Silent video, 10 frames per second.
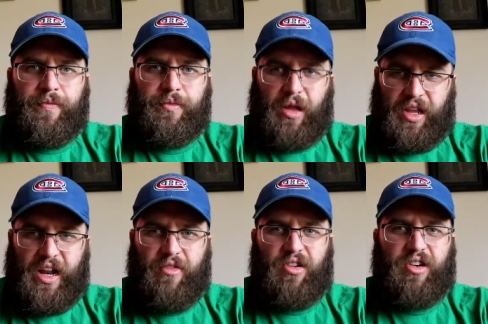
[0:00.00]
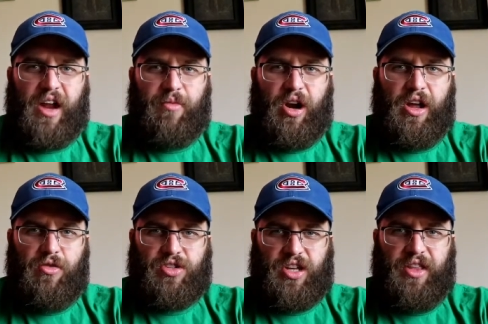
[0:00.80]
but they never came right
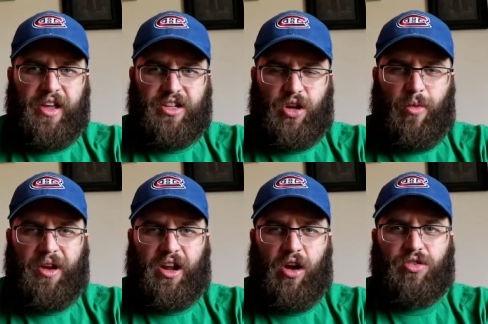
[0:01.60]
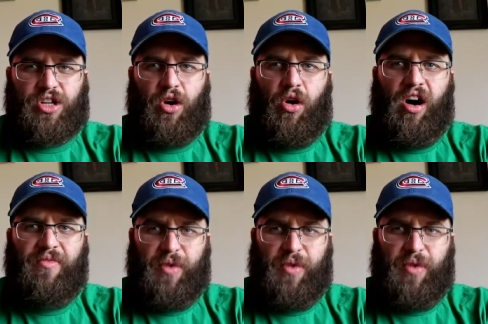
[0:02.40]
out and said that it's going to be coach co-op,